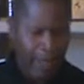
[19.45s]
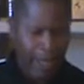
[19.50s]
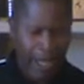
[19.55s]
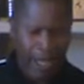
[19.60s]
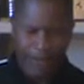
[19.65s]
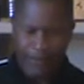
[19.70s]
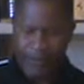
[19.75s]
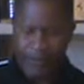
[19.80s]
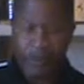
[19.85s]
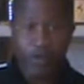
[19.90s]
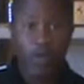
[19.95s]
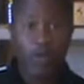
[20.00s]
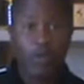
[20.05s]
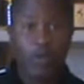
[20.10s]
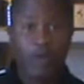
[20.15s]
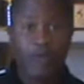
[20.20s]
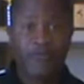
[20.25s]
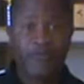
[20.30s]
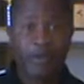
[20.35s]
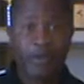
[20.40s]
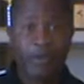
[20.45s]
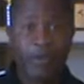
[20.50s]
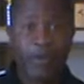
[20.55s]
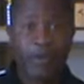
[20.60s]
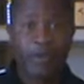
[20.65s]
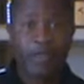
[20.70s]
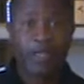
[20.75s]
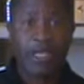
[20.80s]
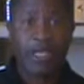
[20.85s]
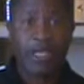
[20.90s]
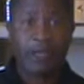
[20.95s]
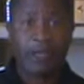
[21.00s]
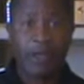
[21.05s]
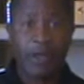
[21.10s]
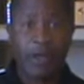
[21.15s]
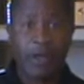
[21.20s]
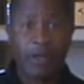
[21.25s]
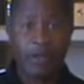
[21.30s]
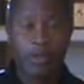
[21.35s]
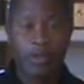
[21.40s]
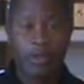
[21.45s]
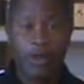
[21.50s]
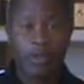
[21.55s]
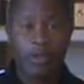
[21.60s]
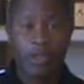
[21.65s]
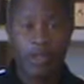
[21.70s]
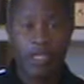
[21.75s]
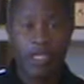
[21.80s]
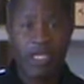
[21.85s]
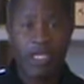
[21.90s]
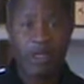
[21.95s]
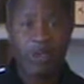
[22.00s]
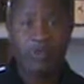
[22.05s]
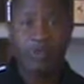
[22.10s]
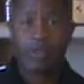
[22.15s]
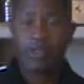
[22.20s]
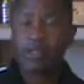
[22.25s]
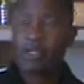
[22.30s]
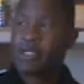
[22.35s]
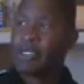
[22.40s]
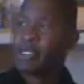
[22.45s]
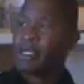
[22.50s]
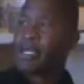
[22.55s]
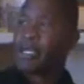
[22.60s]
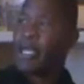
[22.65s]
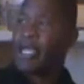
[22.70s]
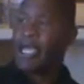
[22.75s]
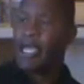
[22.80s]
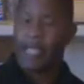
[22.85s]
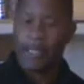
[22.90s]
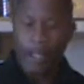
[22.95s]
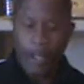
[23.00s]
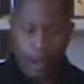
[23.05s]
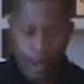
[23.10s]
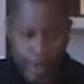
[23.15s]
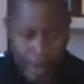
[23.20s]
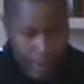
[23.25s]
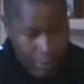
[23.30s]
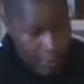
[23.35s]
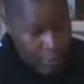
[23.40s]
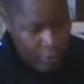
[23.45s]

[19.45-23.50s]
I have a third grade football team. They call the Eagles, and the